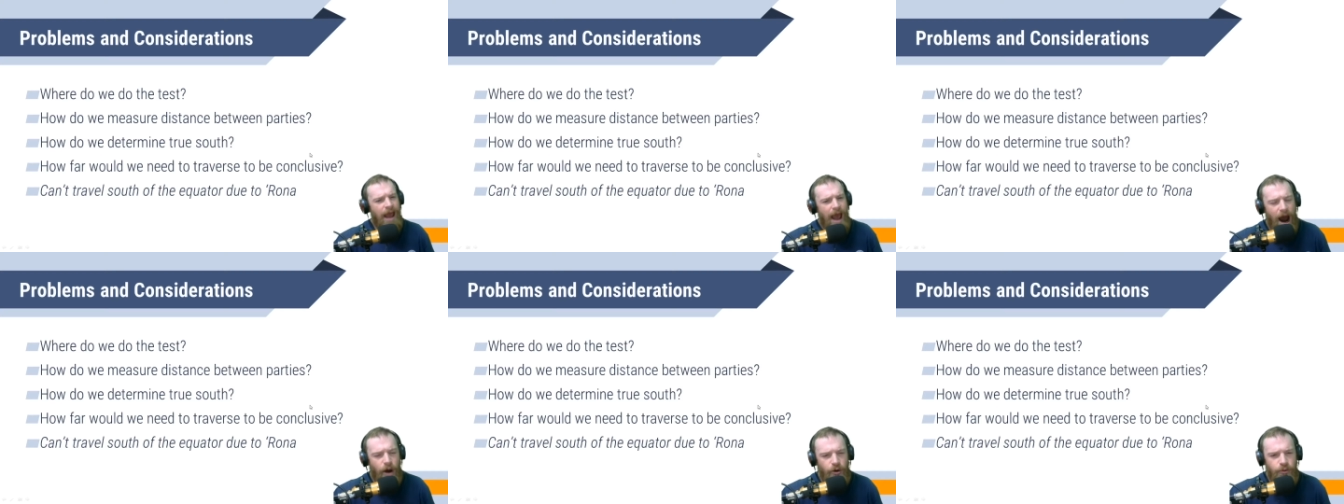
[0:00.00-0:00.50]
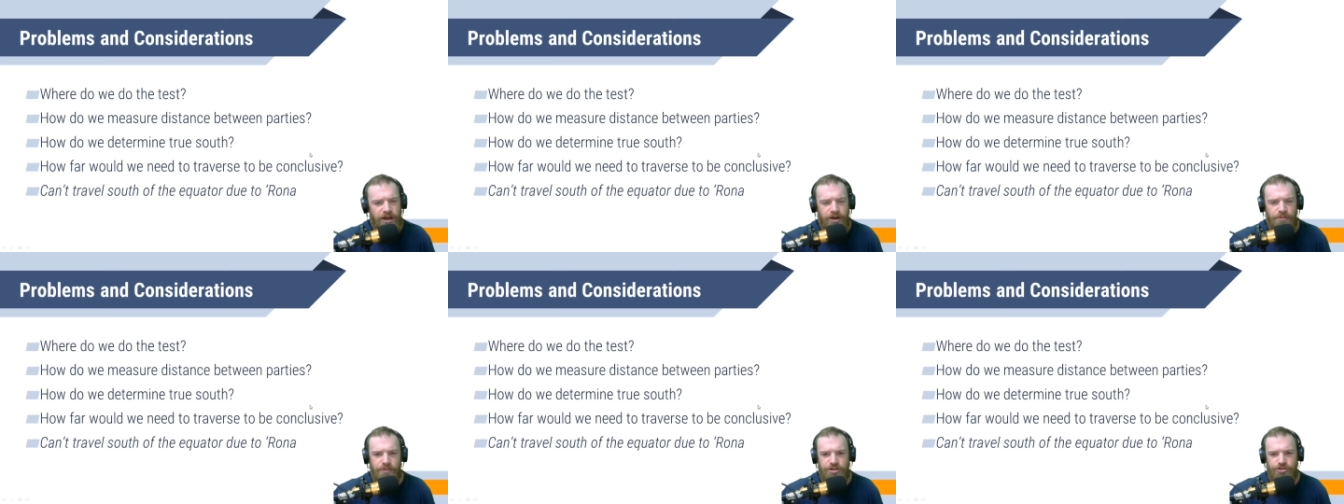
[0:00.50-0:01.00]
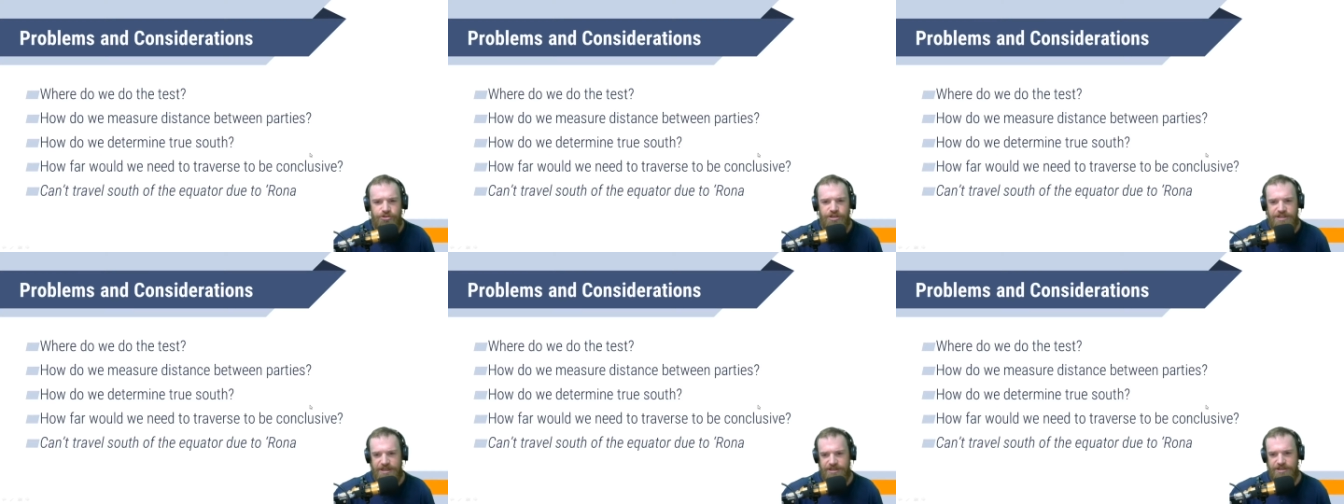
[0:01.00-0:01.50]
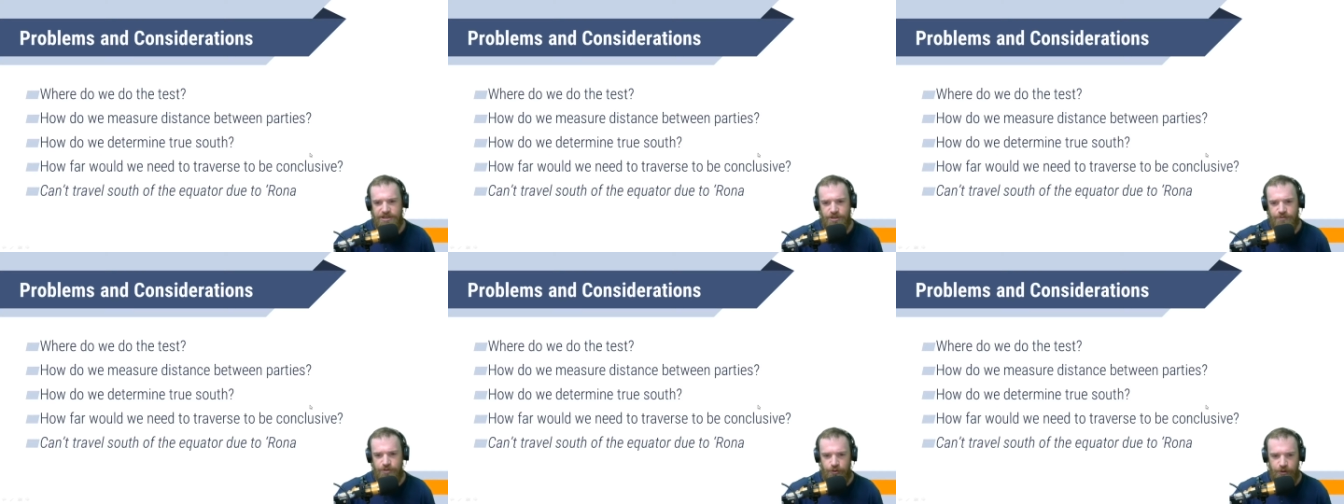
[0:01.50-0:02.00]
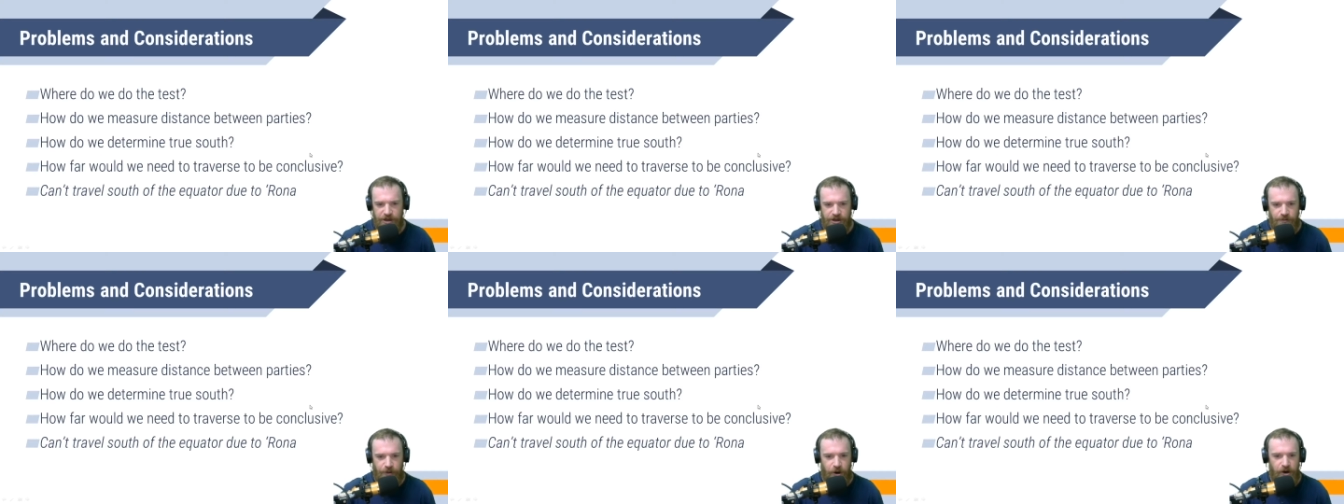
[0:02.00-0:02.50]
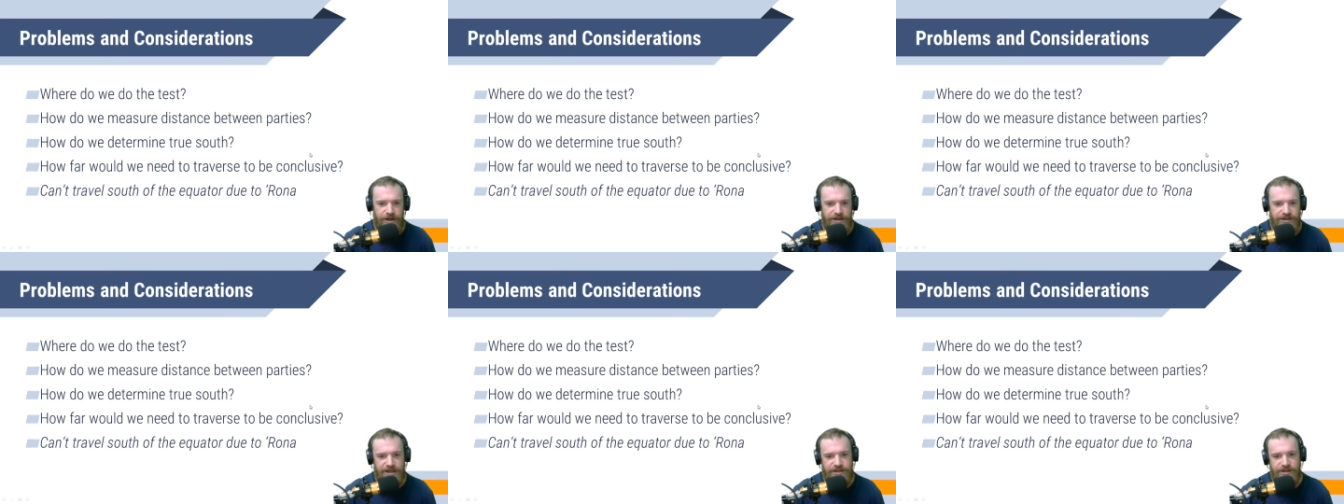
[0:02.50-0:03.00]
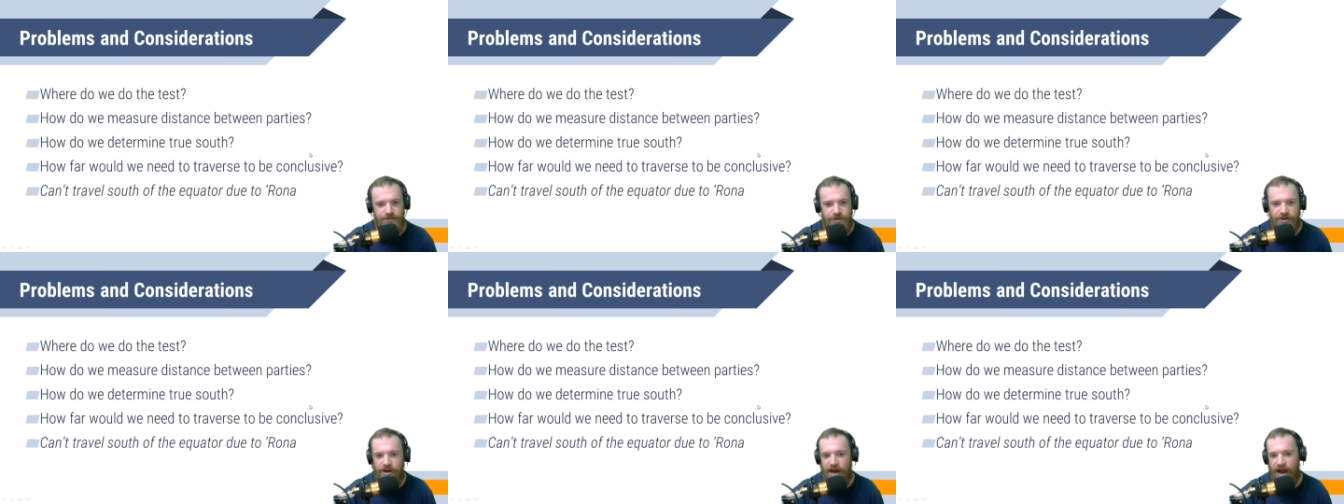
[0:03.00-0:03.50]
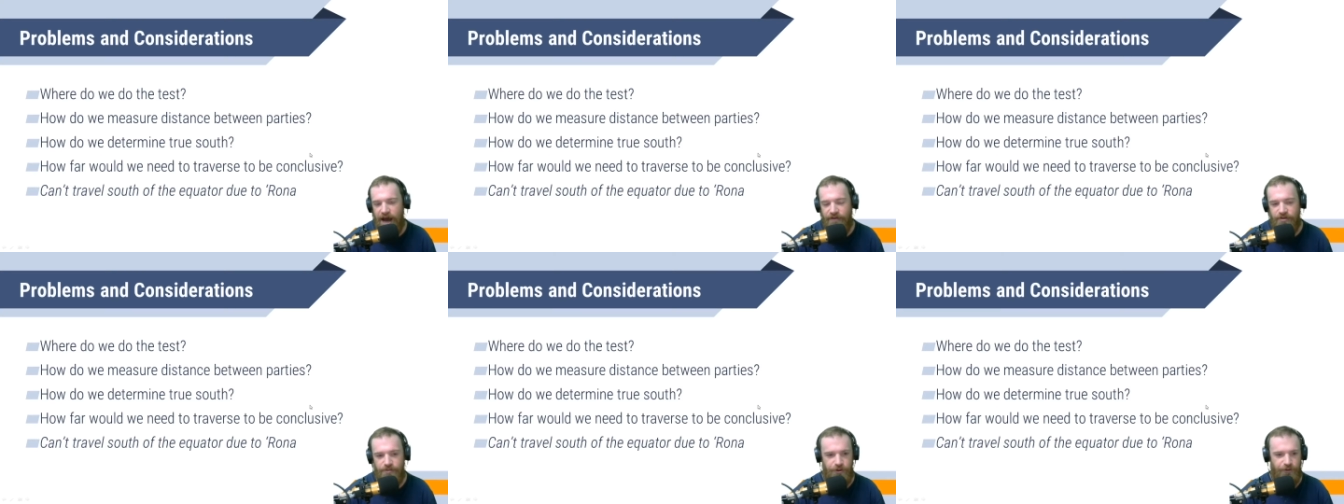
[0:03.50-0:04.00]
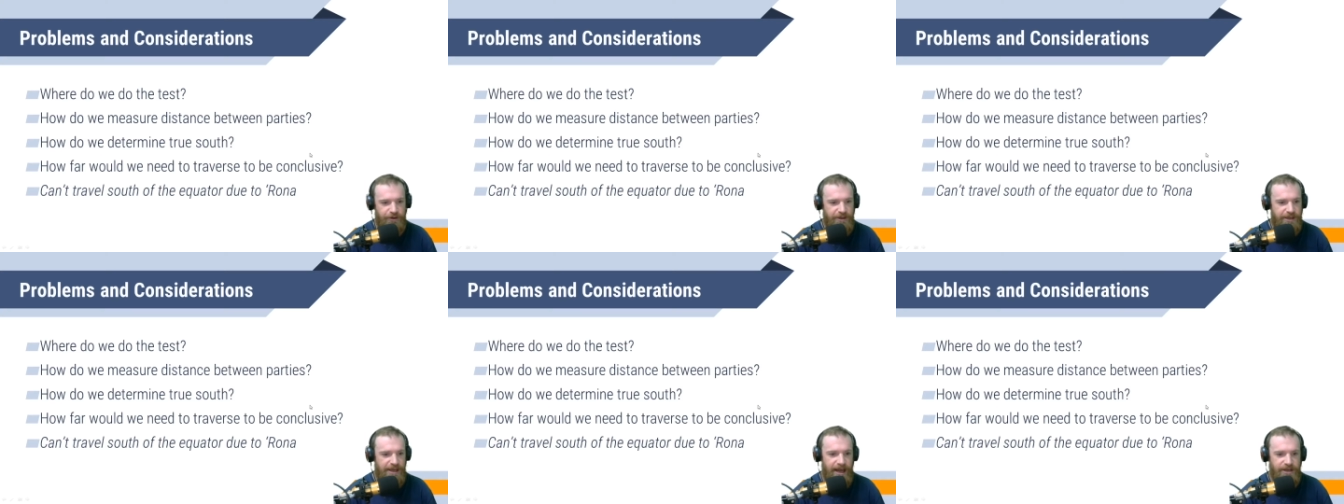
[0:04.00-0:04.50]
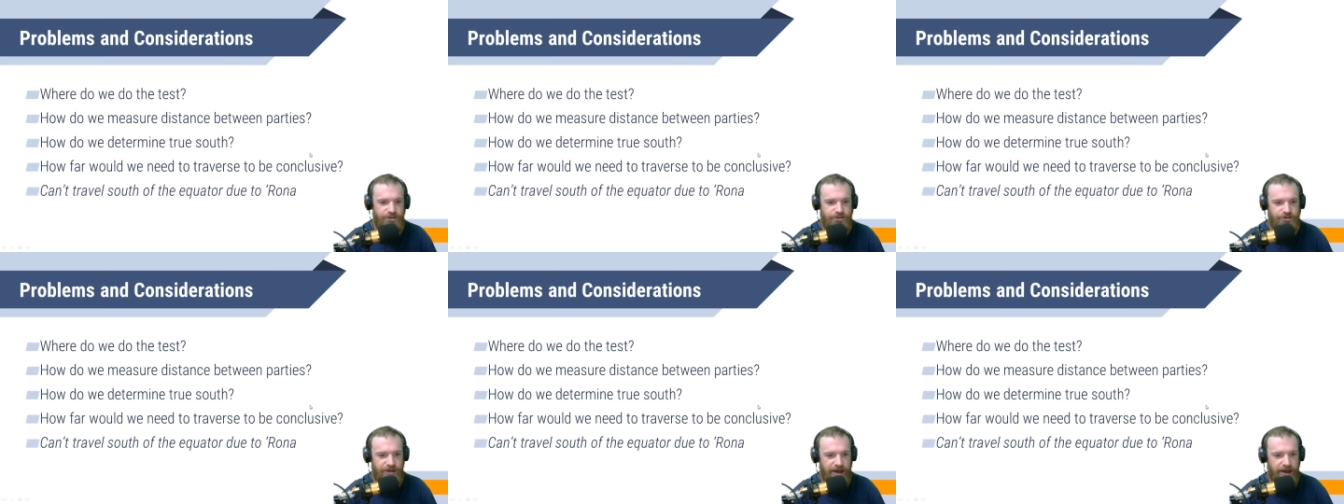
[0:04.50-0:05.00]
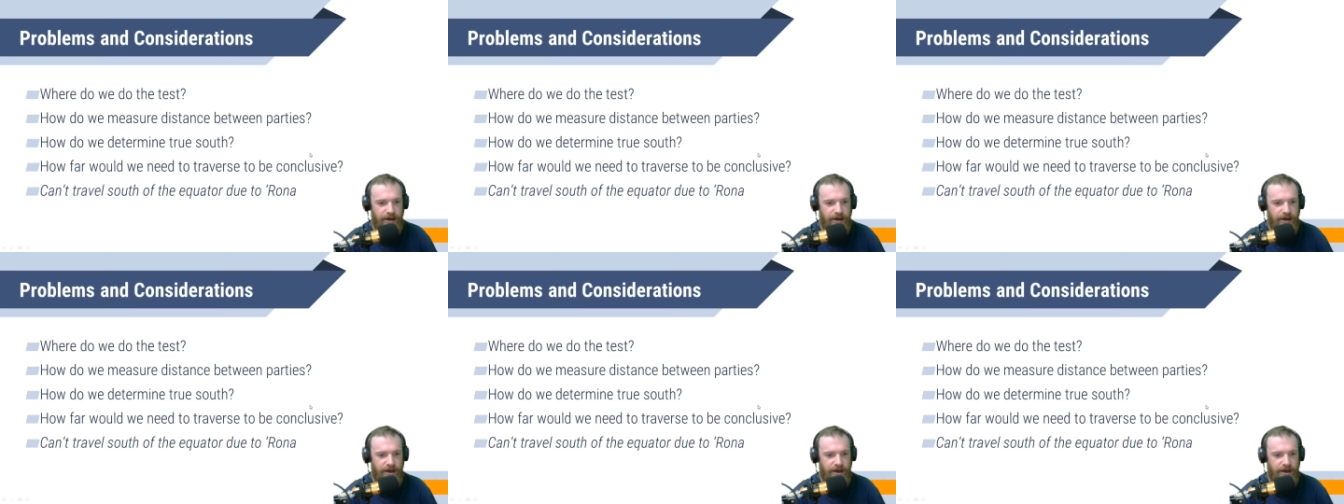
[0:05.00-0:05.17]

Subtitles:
How are we going to measure the distance between the parties? That's something that I haven't perfectly answered yet.